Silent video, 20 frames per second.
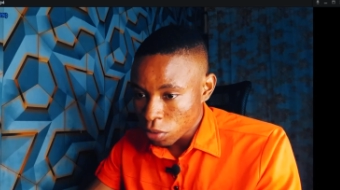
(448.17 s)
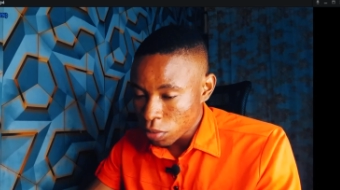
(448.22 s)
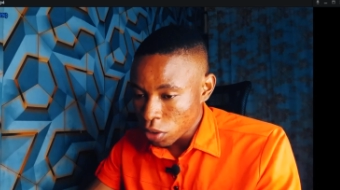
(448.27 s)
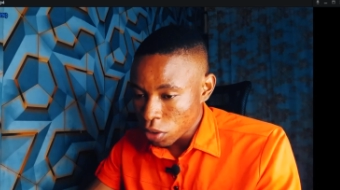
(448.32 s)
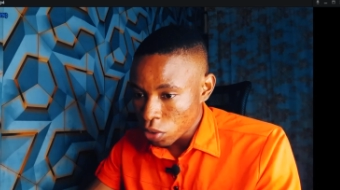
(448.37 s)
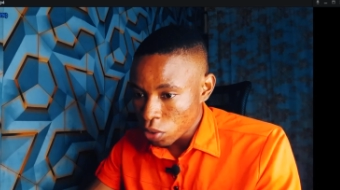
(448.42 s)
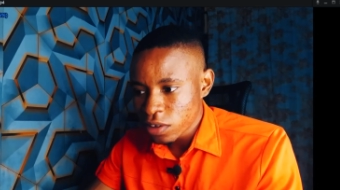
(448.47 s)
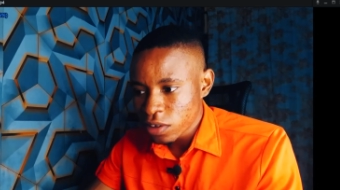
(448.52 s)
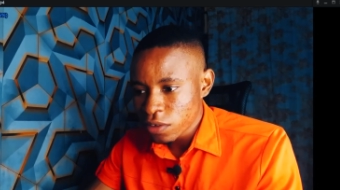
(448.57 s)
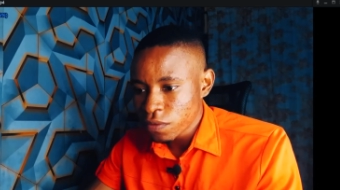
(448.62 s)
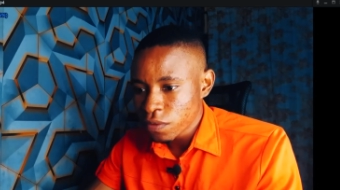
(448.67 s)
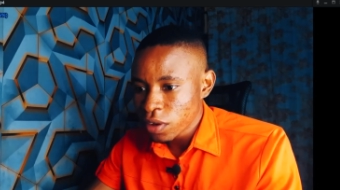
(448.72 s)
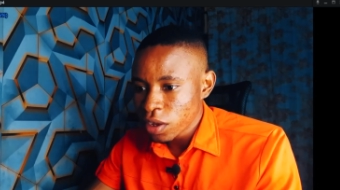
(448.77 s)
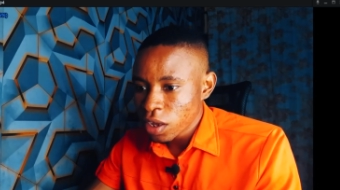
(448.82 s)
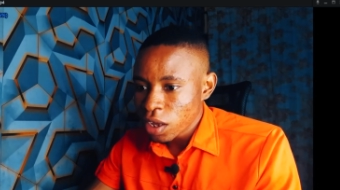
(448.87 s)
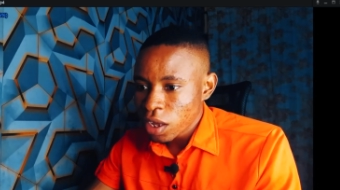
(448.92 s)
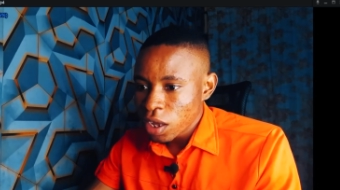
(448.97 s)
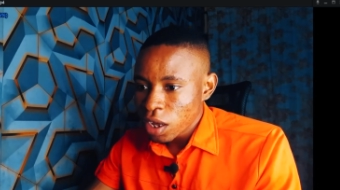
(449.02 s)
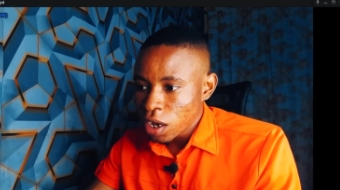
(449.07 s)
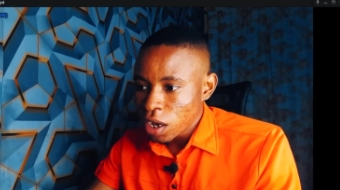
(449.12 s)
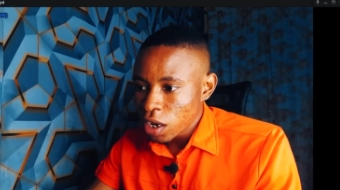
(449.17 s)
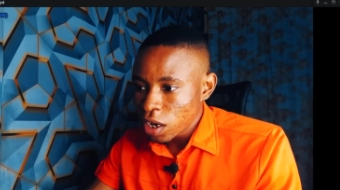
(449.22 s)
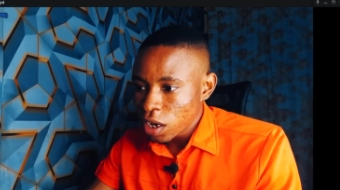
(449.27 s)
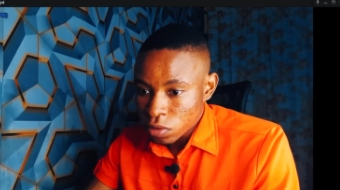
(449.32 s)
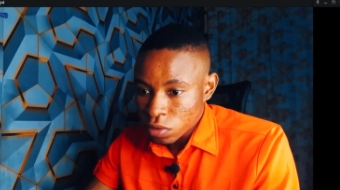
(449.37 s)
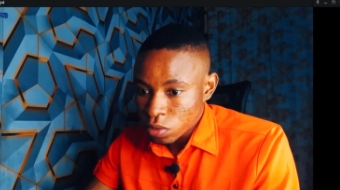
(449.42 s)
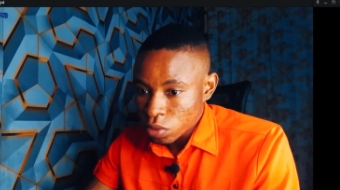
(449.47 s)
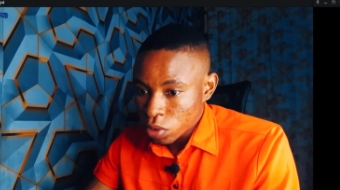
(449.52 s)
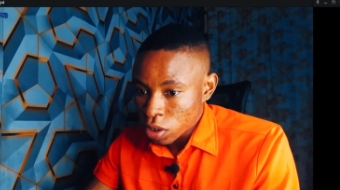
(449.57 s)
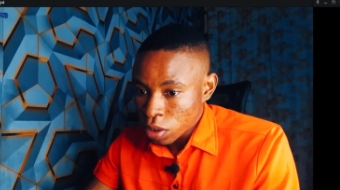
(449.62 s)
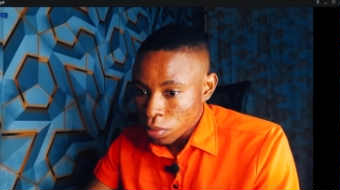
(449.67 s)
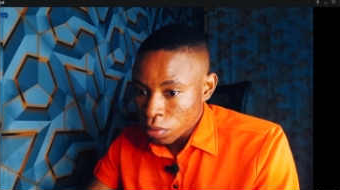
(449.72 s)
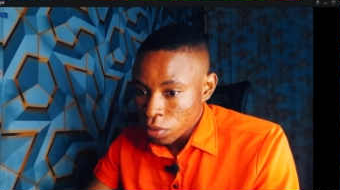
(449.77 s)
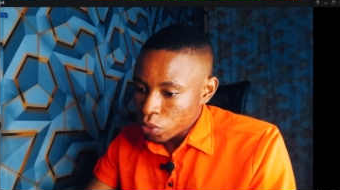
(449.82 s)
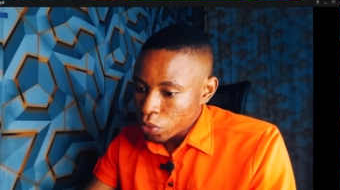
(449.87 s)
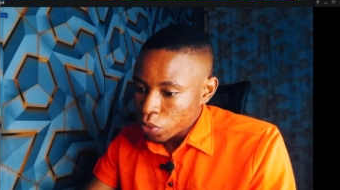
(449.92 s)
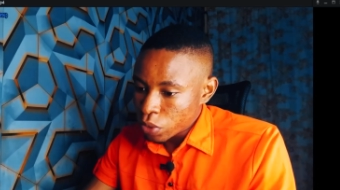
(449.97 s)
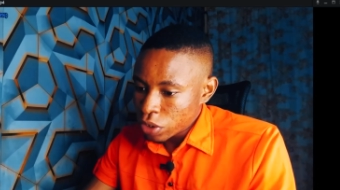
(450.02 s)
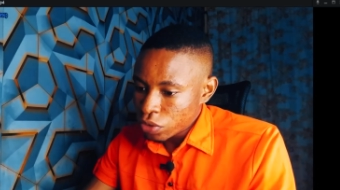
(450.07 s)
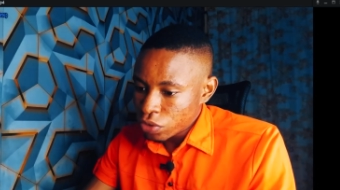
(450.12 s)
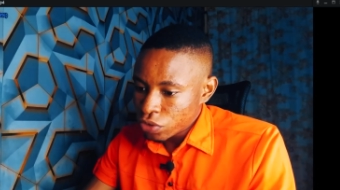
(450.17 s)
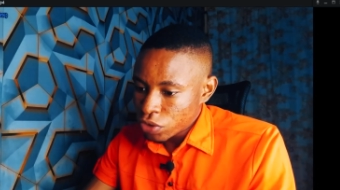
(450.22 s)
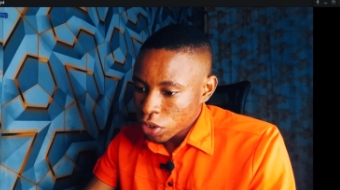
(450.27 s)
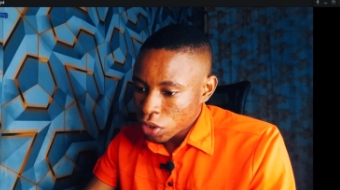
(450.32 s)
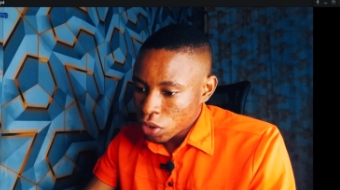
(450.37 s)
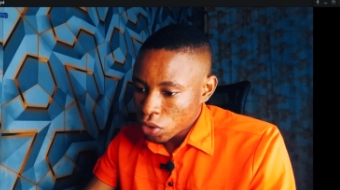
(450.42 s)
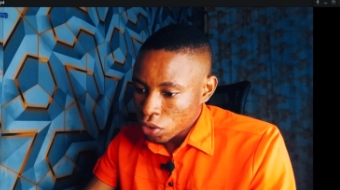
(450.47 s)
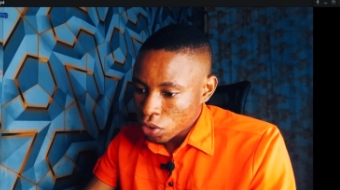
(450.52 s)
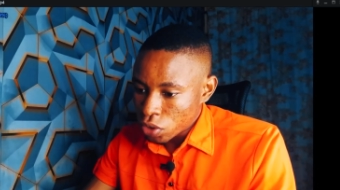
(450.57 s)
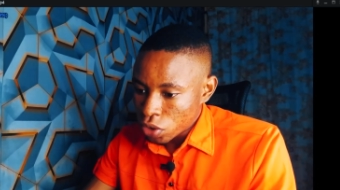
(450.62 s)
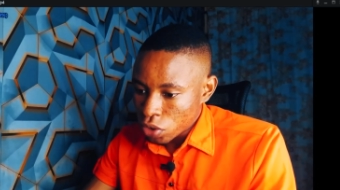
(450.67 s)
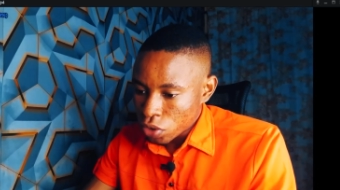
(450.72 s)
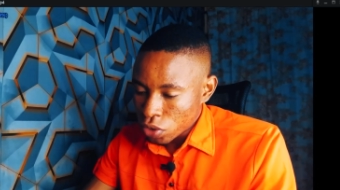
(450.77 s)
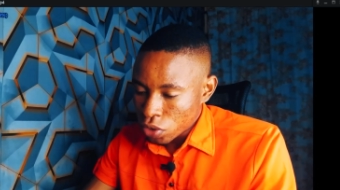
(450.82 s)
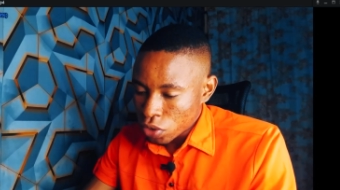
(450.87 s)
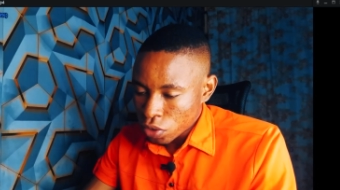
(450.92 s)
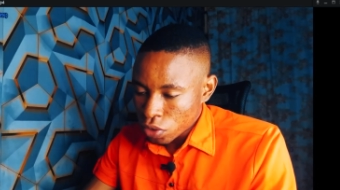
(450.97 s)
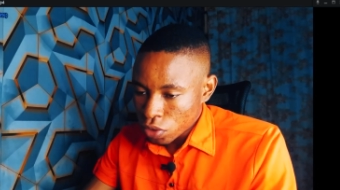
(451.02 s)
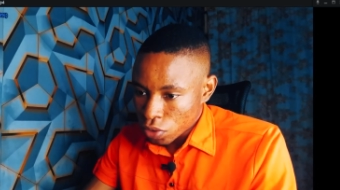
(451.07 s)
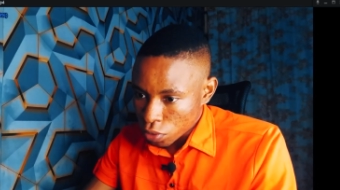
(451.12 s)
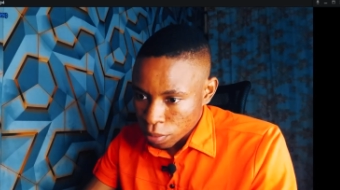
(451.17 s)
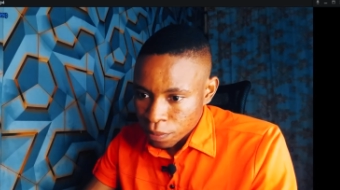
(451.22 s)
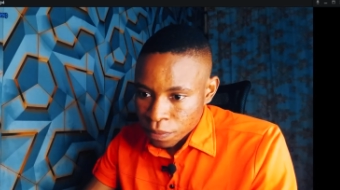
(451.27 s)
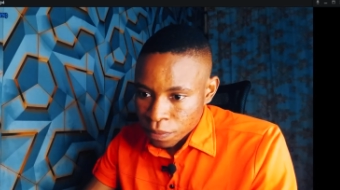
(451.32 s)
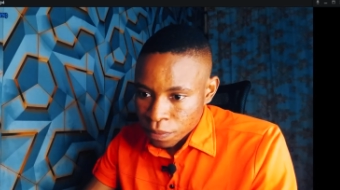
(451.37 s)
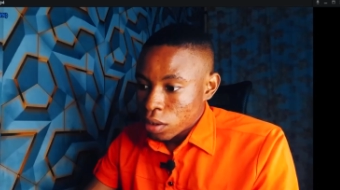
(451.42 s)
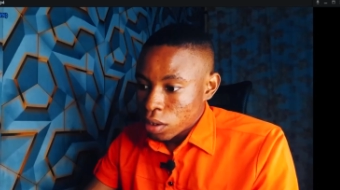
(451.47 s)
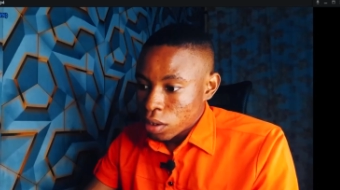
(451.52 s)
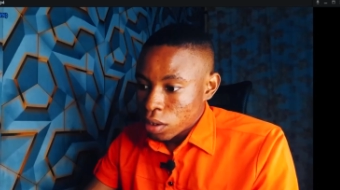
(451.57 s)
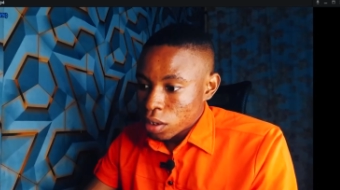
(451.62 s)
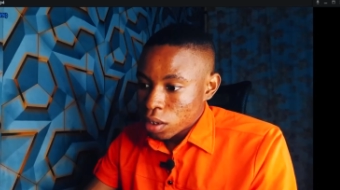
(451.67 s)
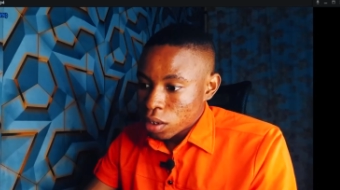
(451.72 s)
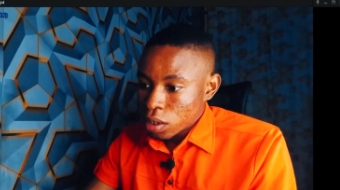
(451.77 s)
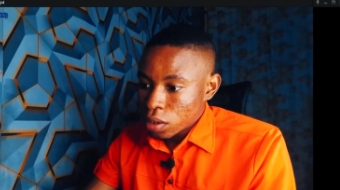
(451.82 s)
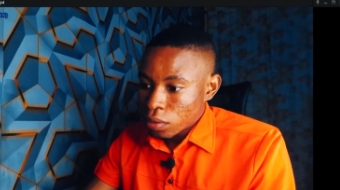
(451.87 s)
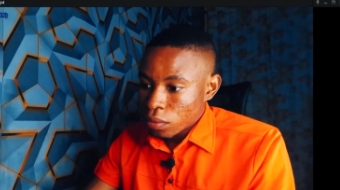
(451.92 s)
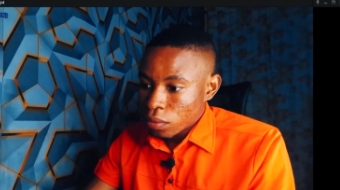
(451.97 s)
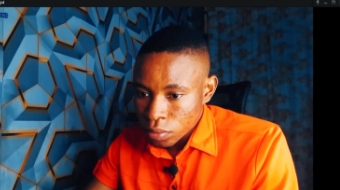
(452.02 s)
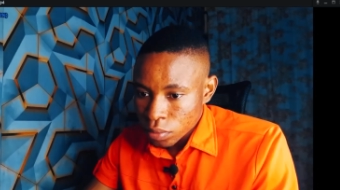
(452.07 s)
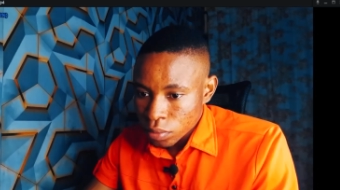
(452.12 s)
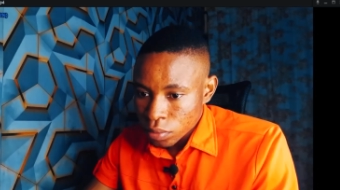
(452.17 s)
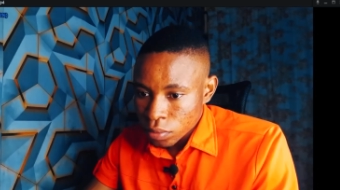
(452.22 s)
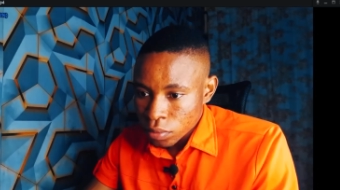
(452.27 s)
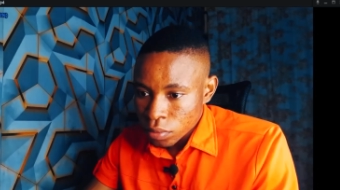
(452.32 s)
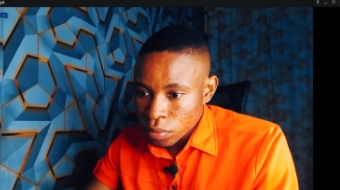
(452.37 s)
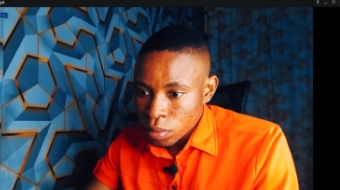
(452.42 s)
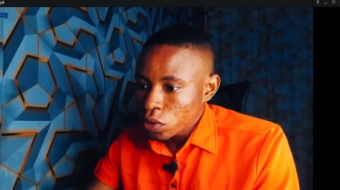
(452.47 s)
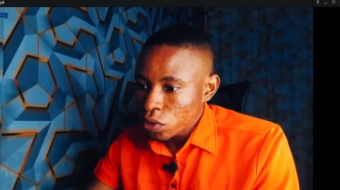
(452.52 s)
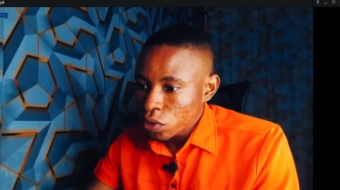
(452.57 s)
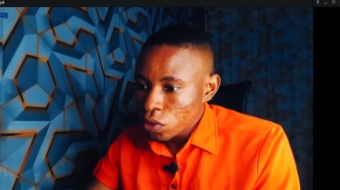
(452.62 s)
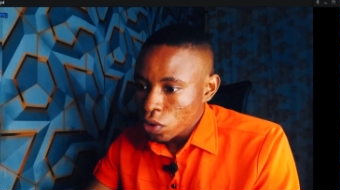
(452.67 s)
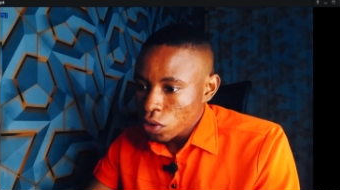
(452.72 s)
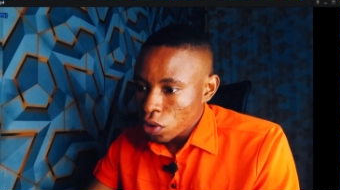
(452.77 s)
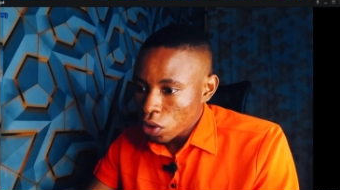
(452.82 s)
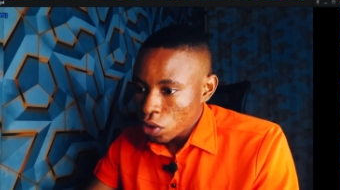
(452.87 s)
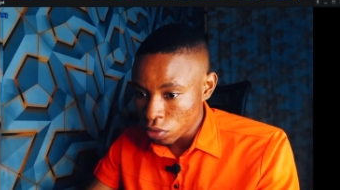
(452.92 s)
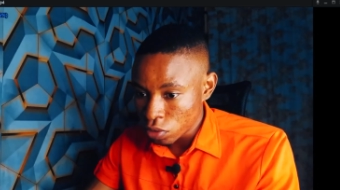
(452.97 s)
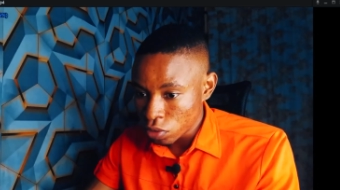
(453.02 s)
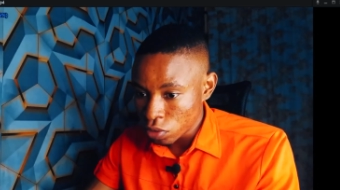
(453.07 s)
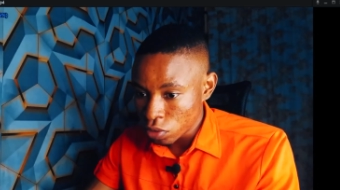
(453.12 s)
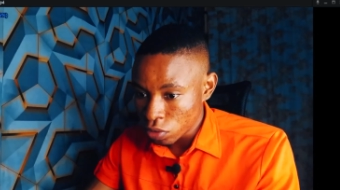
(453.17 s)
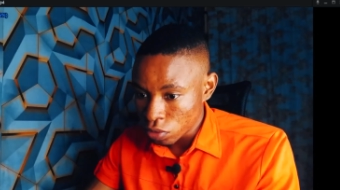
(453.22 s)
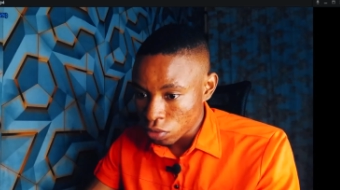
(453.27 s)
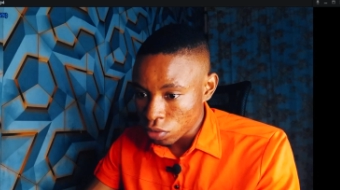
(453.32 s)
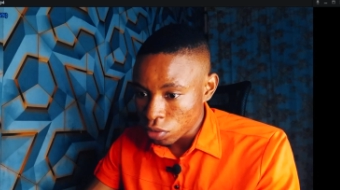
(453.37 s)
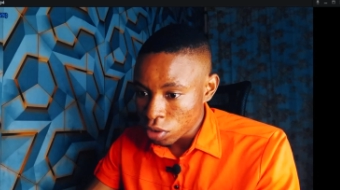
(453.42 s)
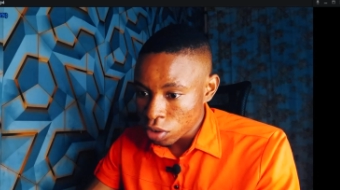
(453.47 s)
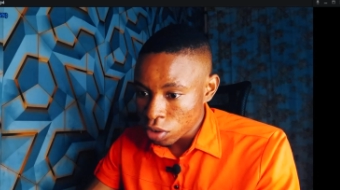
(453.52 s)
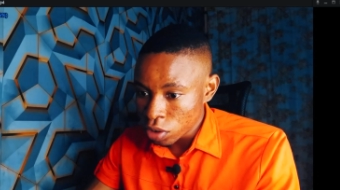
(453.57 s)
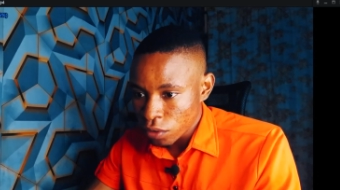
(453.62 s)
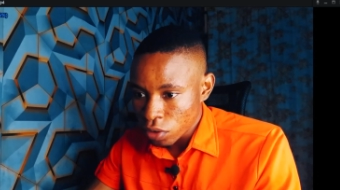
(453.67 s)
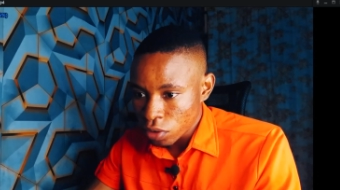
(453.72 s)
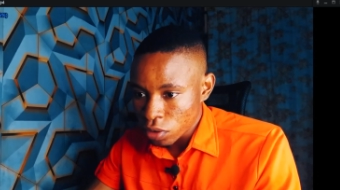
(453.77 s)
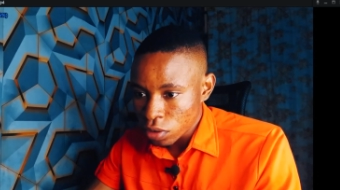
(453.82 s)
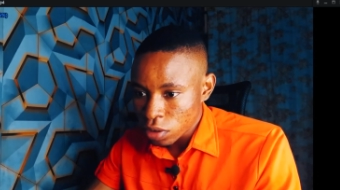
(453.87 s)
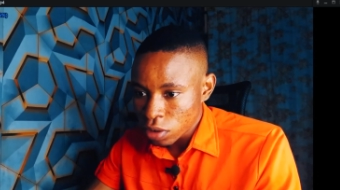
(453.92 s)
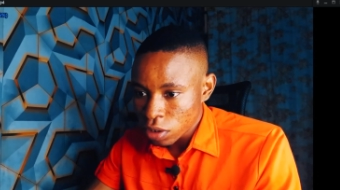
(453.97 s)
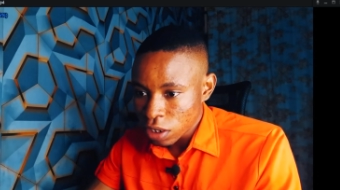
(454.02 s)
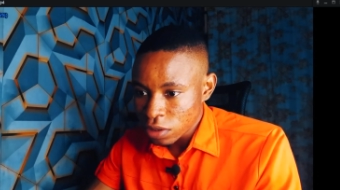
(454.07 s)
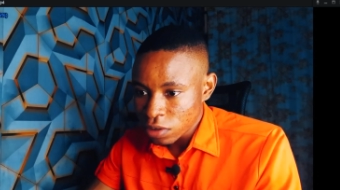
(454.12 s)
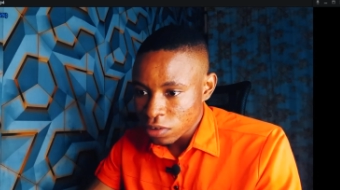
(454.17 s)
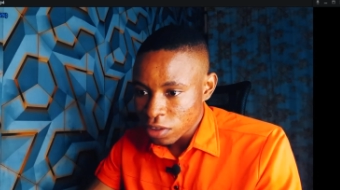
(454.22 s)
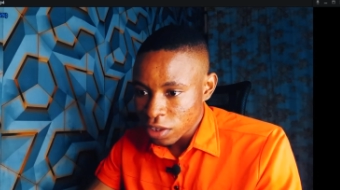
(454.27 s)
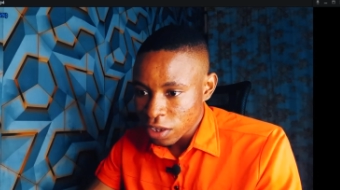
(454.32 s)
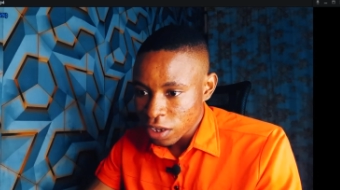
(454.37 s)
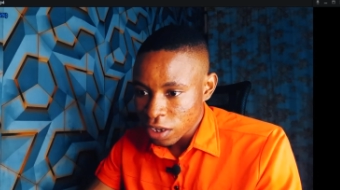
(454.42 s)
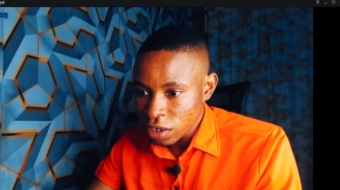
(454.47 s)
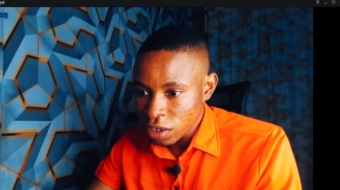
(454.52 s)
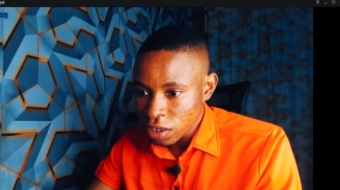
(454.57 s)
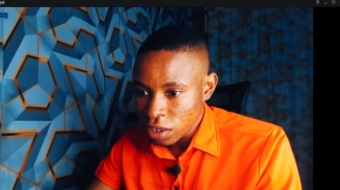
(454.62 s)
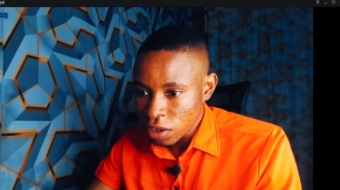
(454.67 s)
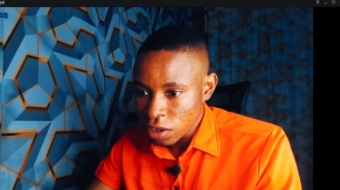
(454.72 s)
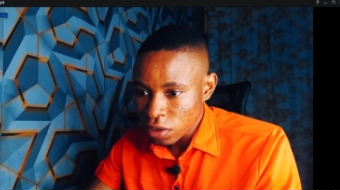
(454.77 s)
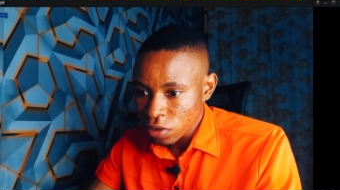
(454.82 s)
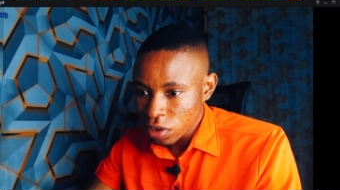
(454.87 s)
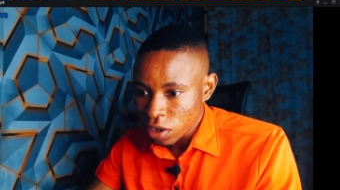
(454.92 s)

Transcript: so all the effect I was popping for the past two minutes, all the effect that I was popping in on the screen,